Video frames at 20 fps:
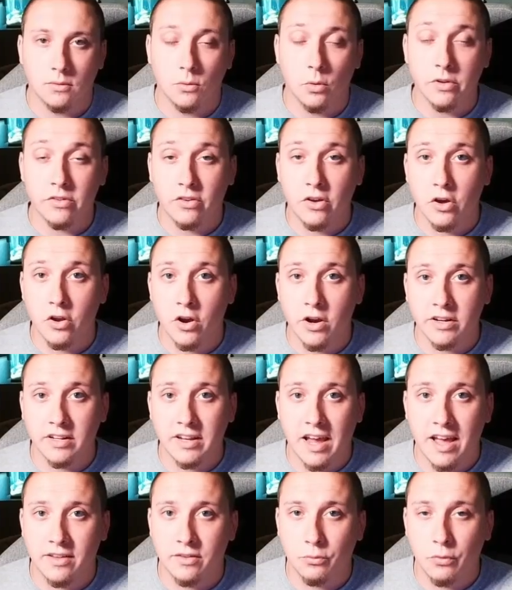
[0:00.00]
What's going on,
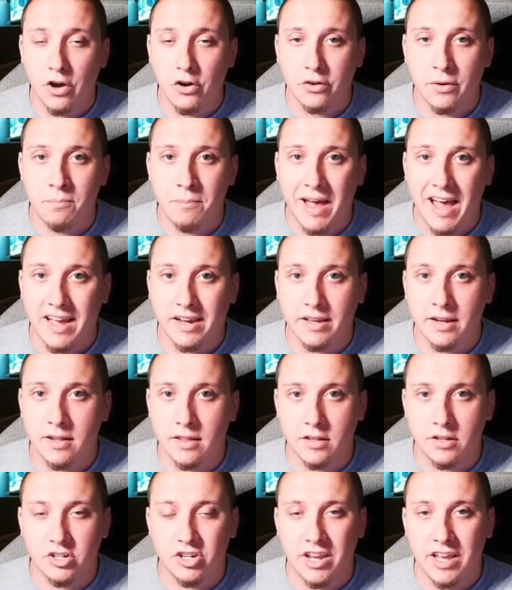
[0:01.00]
guys? Welcome back into
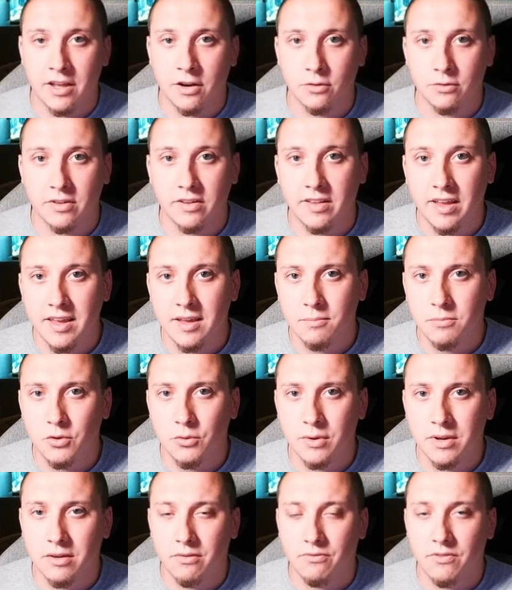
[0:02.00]
the channel. Today I'm
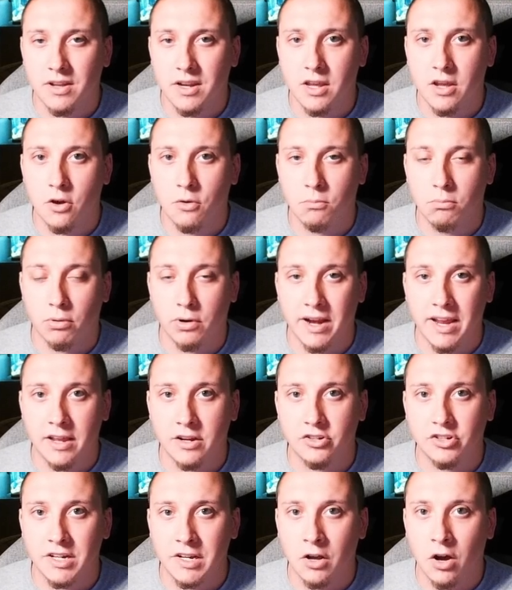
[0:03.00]
doing a video
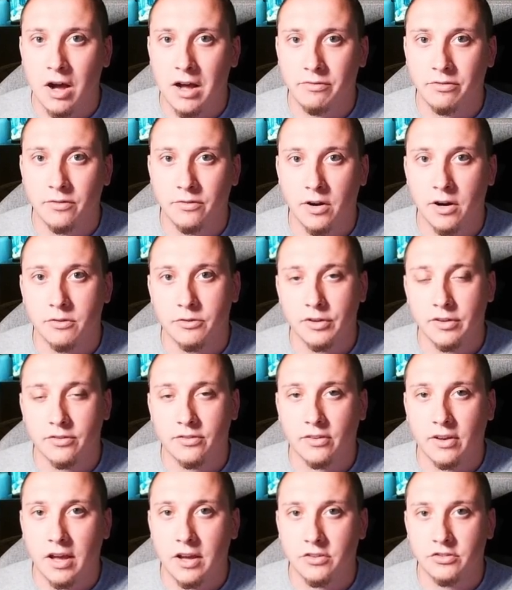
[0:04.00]
branching off of our
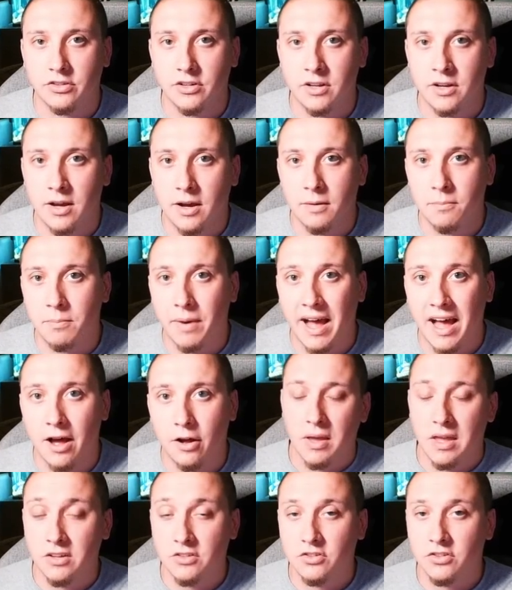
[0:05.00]
discussion
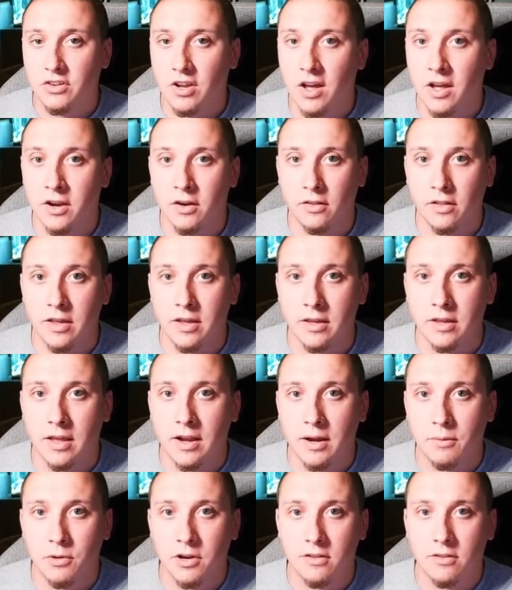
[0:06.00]
about pitch tunneling, and
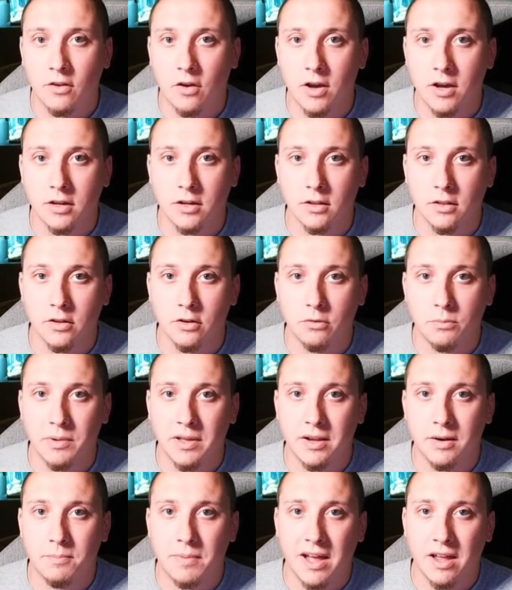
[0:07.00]
I want to talk a little
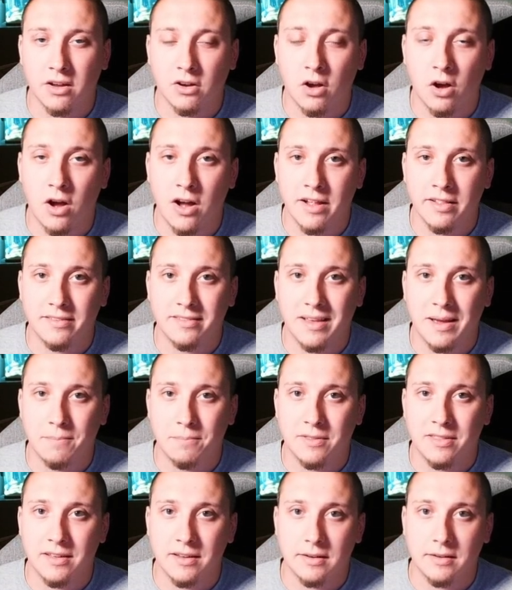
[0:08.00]
bit about a
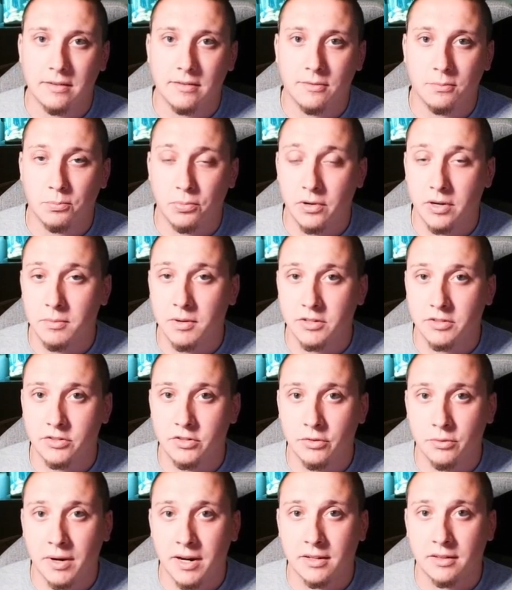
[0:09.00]
concept that is pretty much
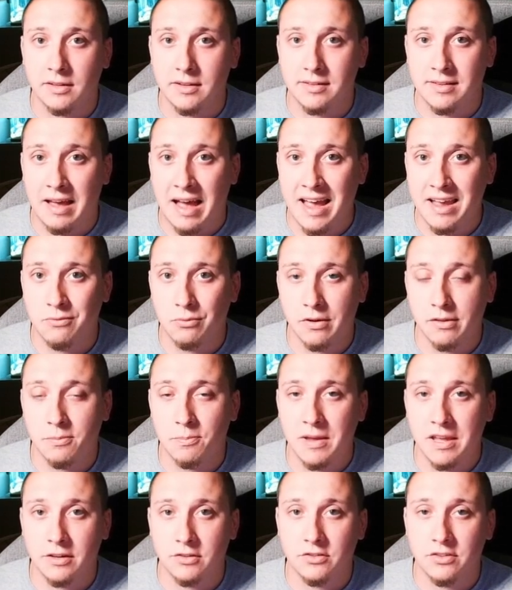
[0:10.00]
directly tied with
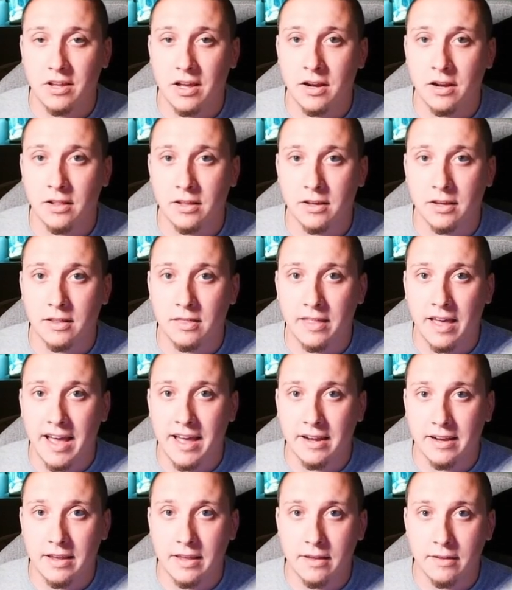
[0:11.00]
pitch tunneling, and
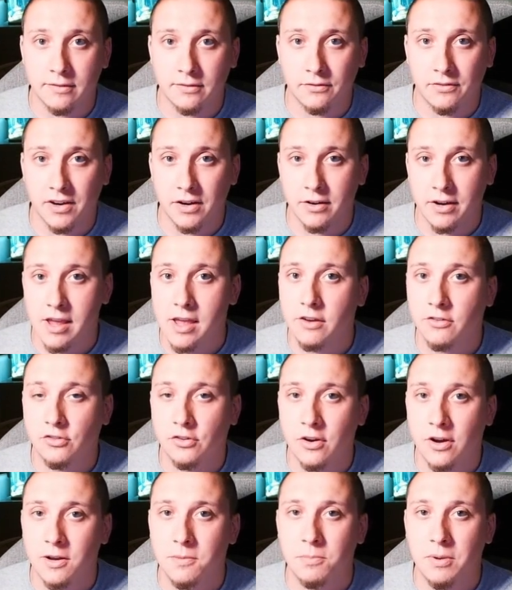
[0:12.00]
that is
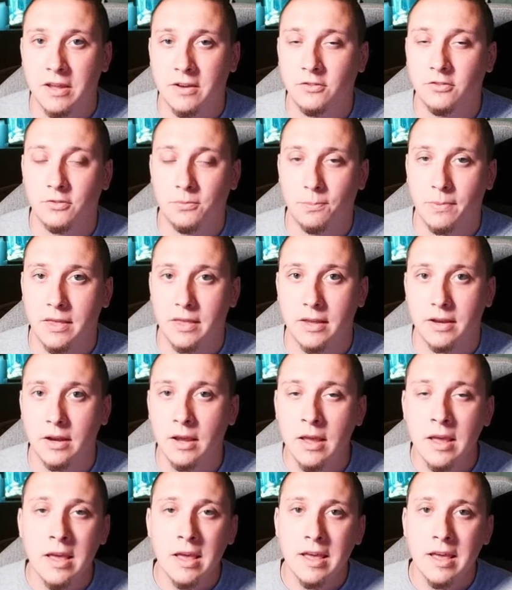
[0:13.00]
variation on pitch speed.